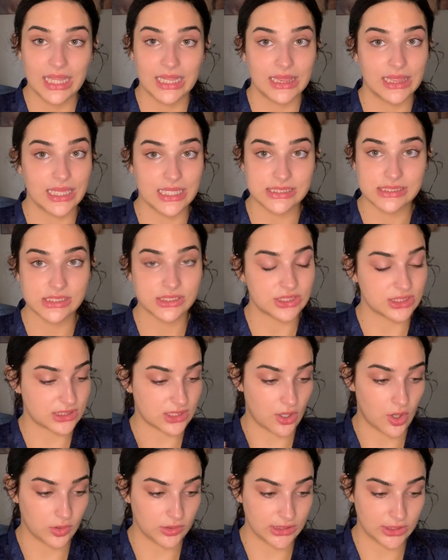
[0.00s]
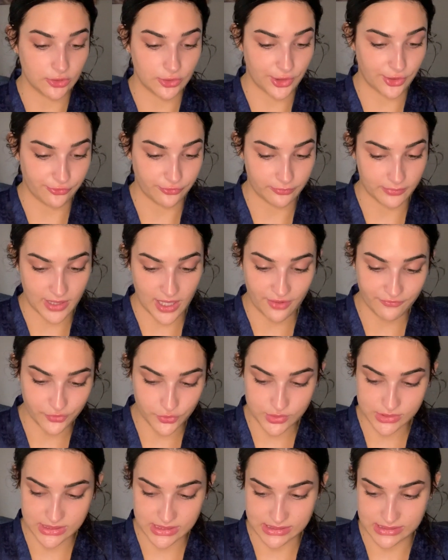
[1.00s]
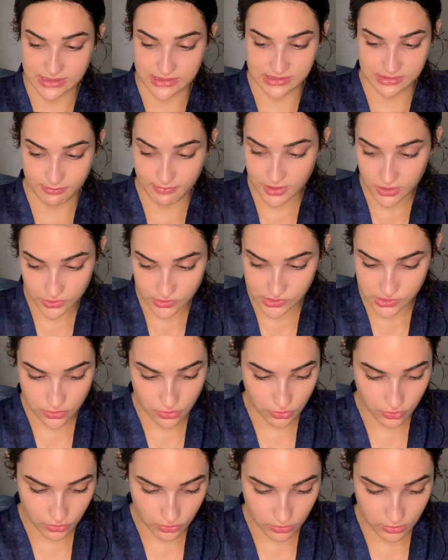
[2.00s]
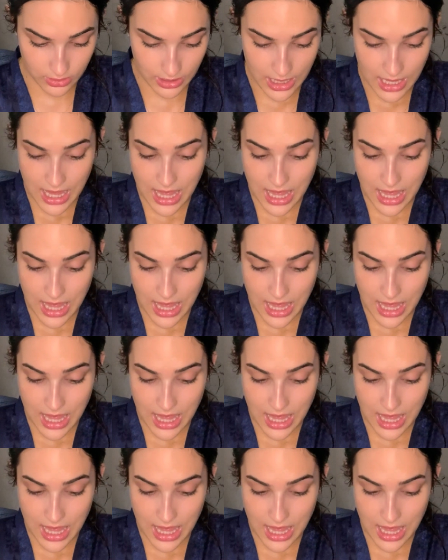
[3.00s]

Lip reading: This is just a holy grail for me. I've used this since middle school.